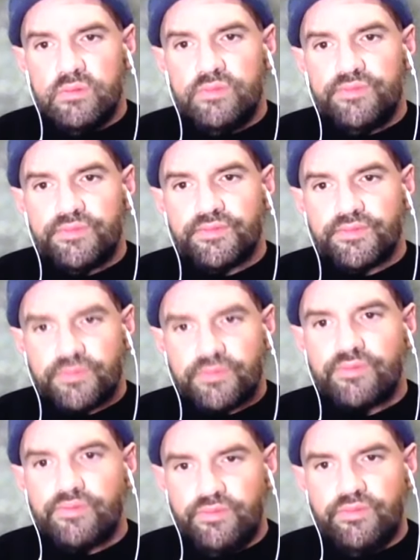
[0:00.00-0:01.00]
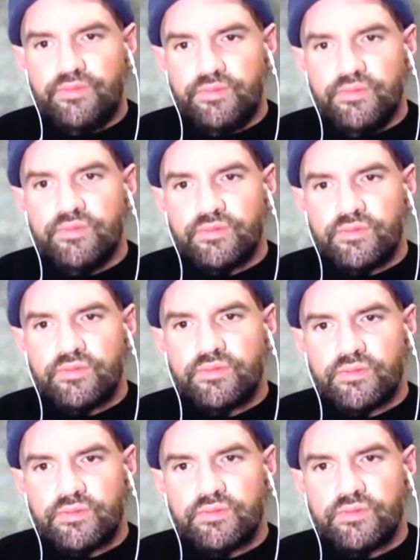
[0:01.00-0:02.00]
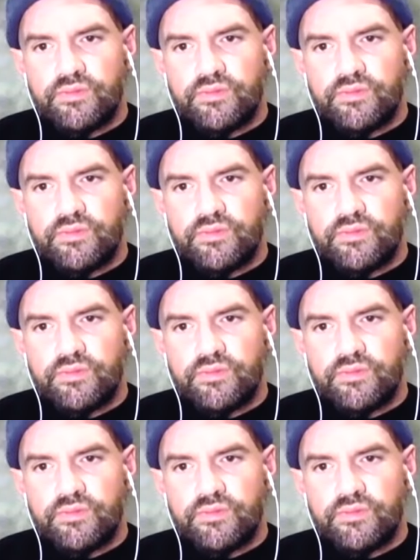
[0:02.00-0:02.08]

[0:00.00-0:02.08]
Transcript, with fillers: of obesity. But I think that's only becoming